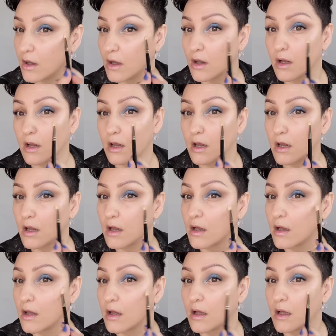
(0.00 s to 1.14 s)

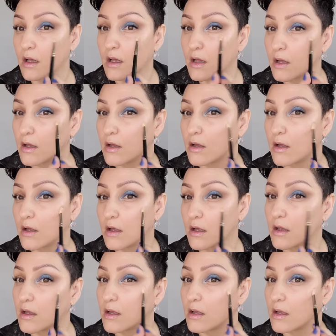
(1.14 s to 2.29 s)

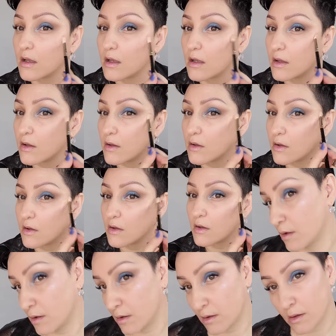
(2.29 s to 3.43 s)

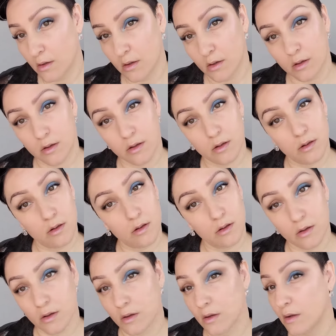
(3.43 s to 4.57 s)

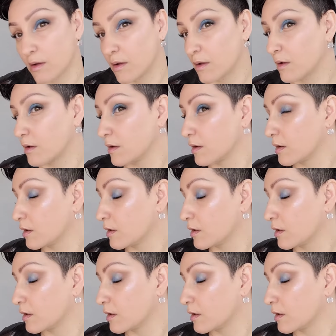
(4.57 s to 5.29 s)
(no one is talking)